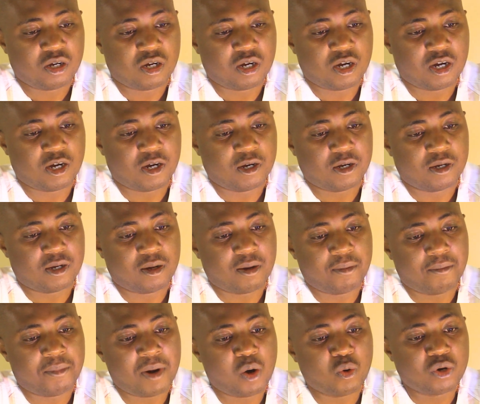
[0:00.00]

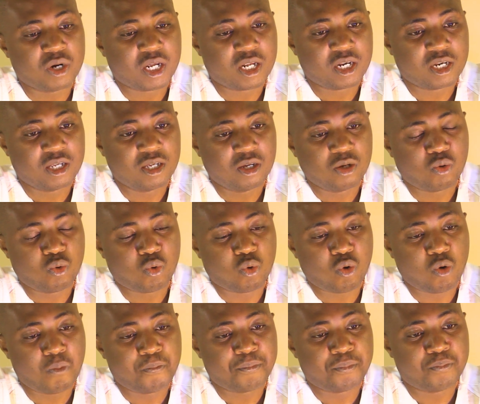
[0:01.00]
boundary
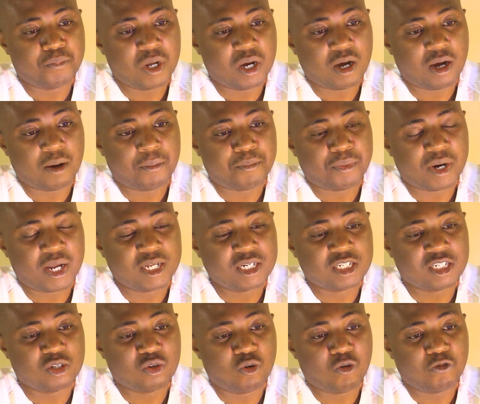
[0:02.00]
crop
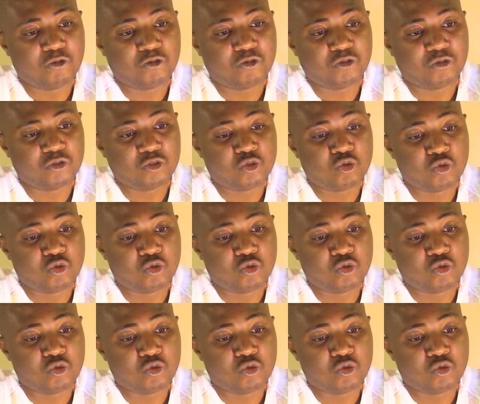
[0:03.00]
planting of